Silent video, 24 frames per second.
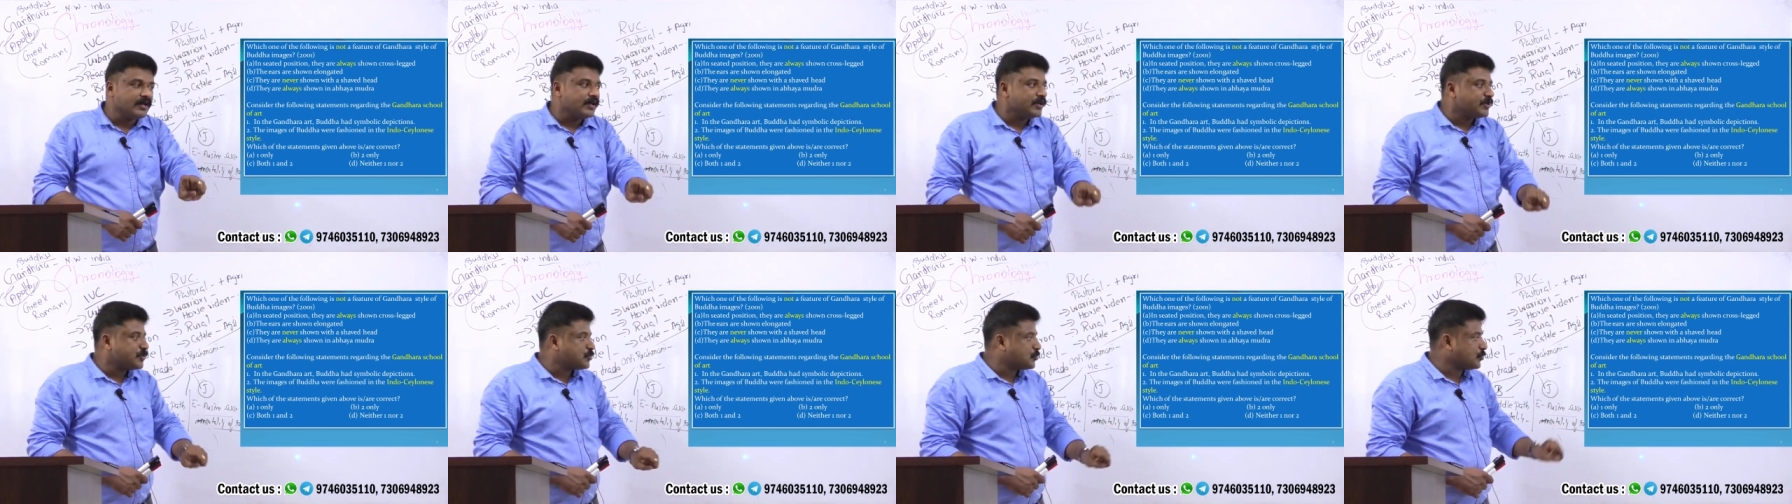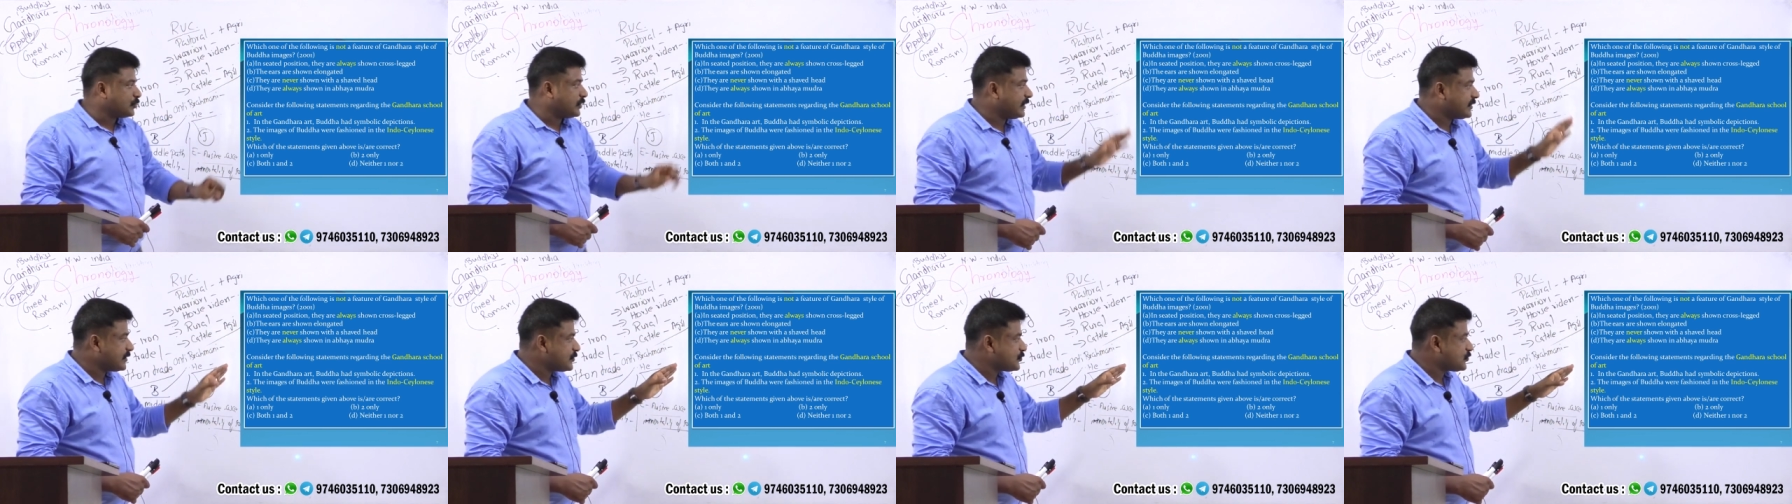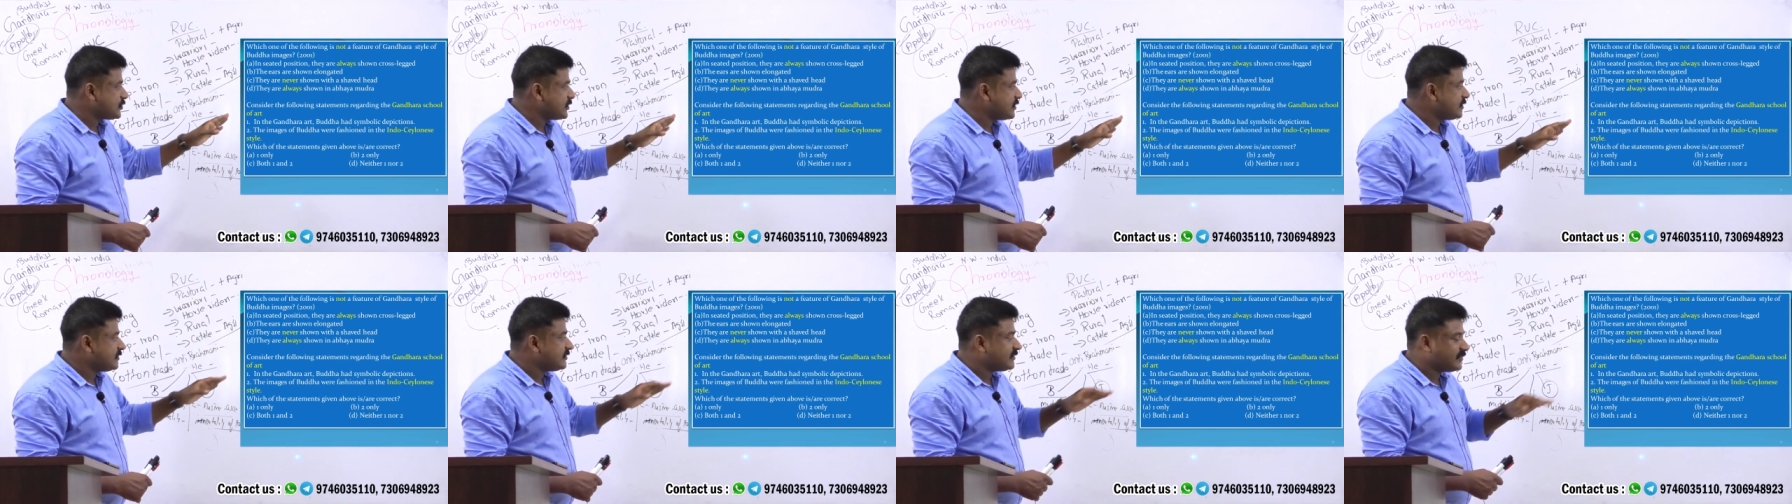so let us
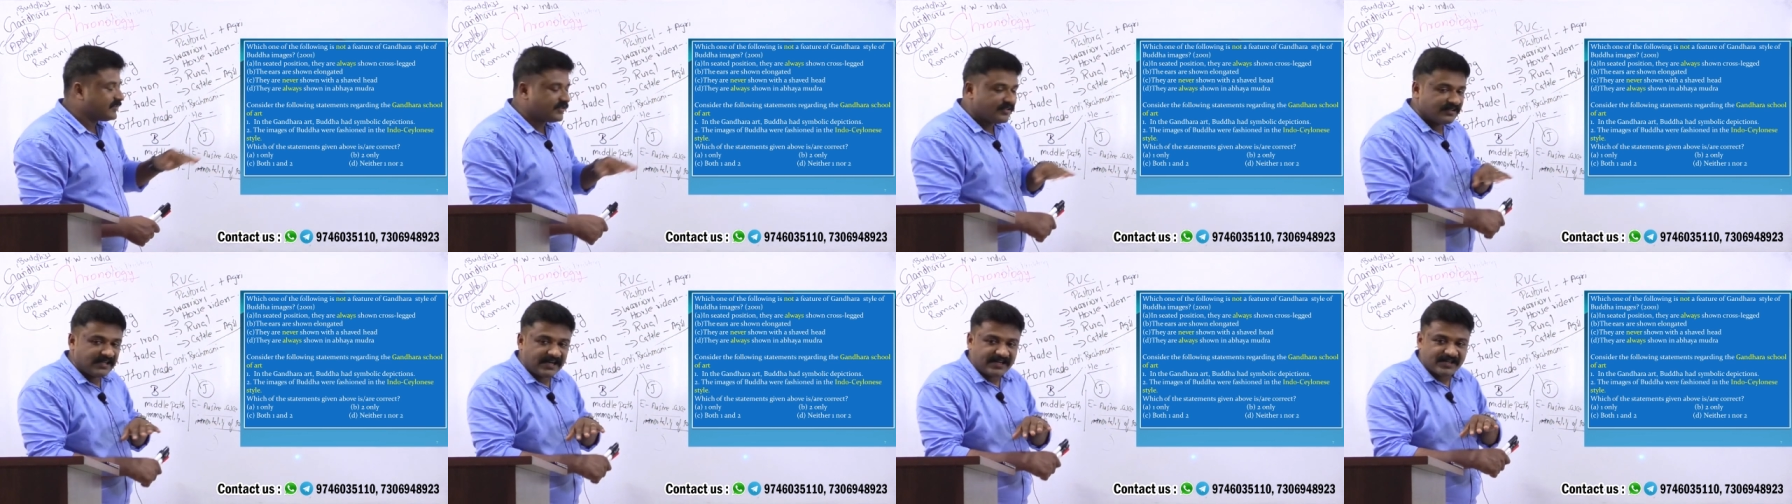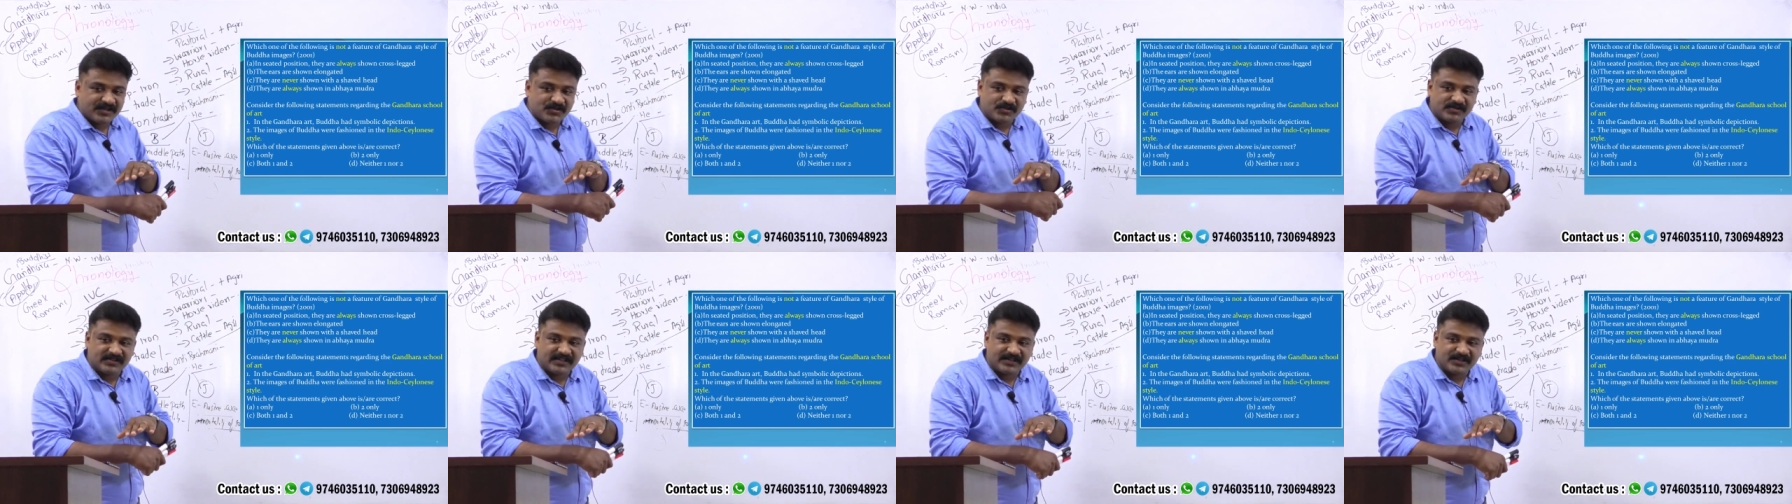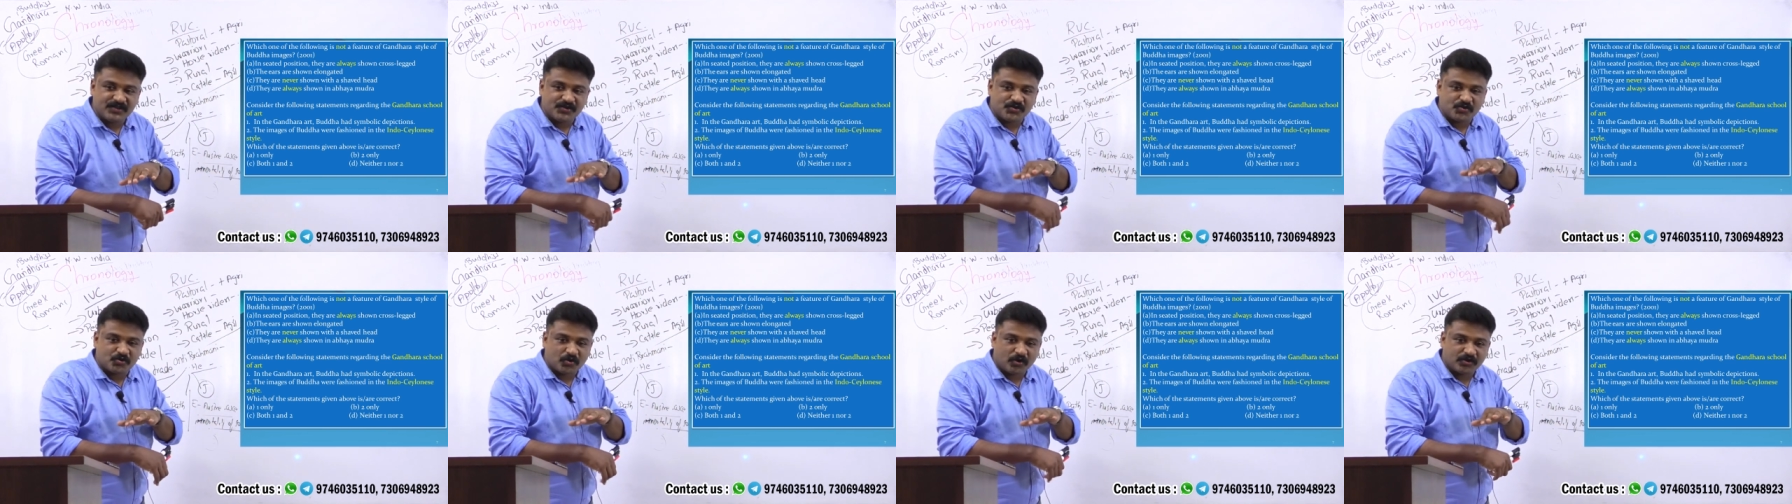see that is that
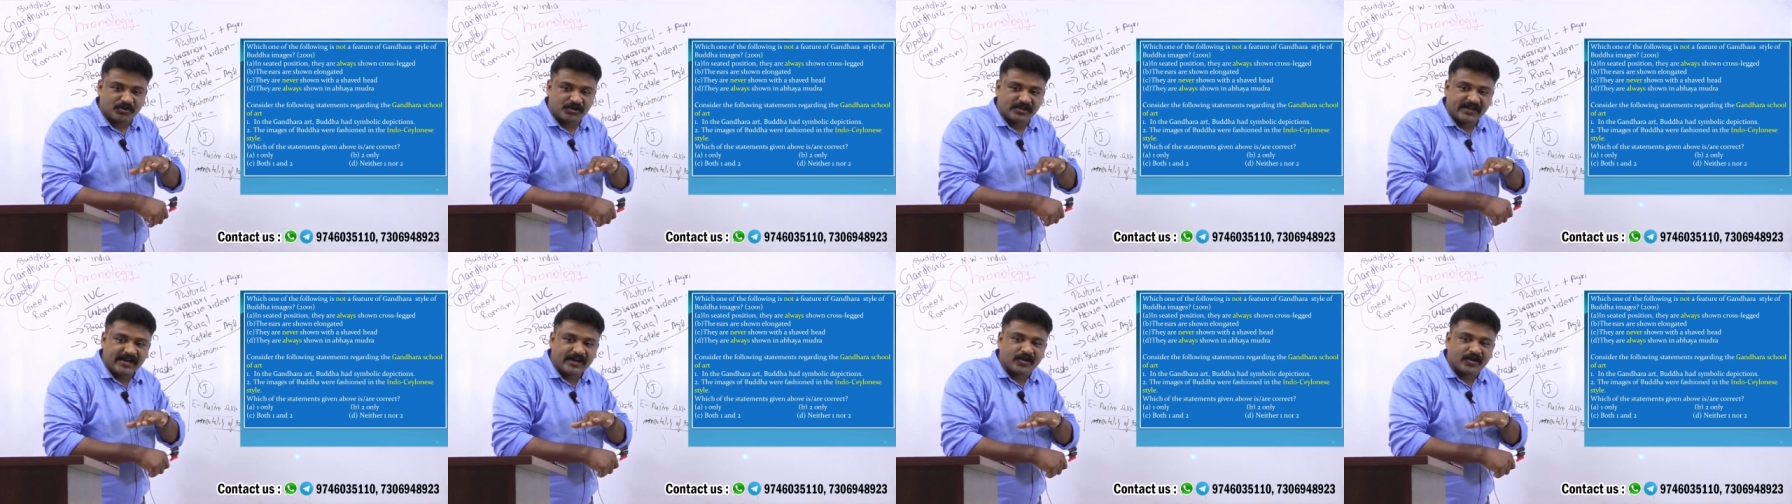is totally